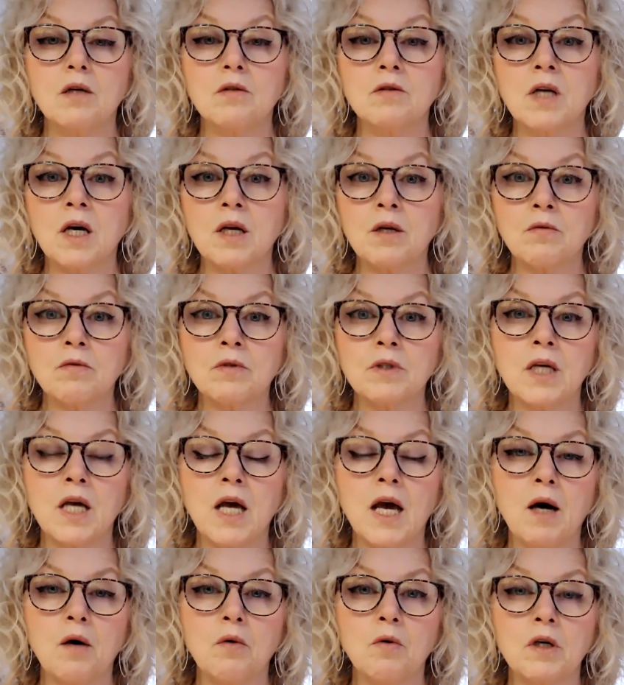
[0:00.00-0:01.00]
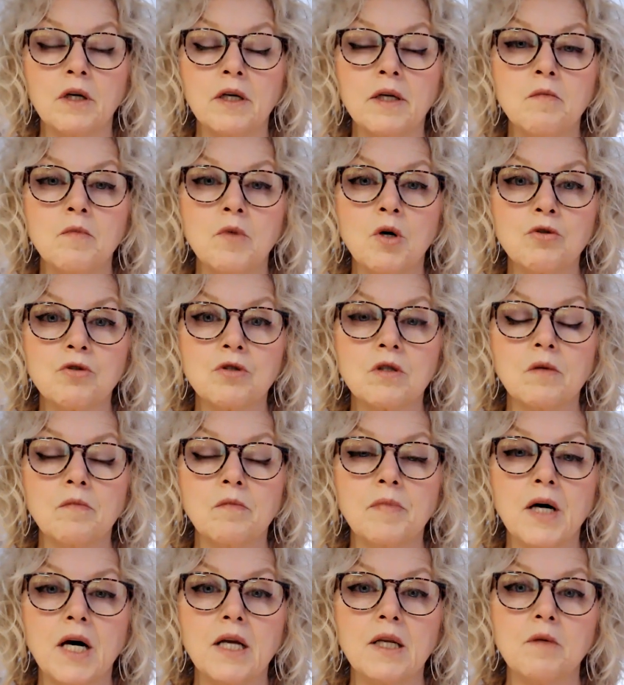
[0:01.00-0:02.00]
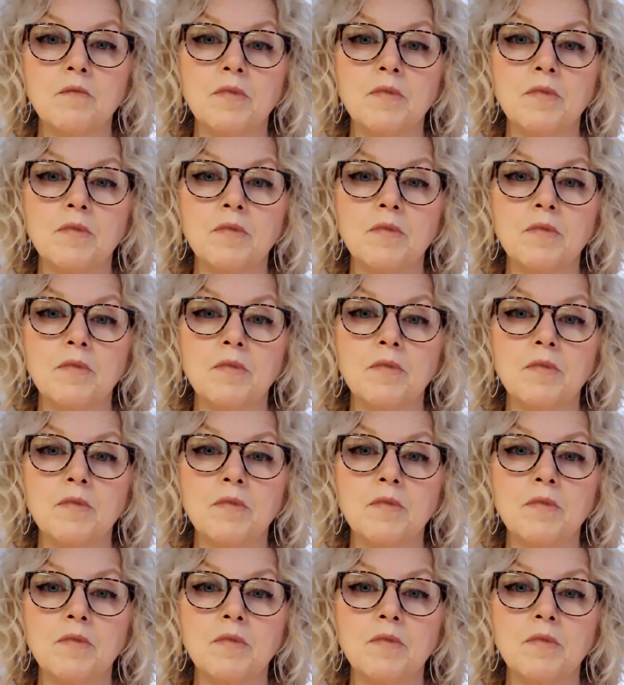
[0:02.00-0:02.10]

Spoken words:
not only our emotional body,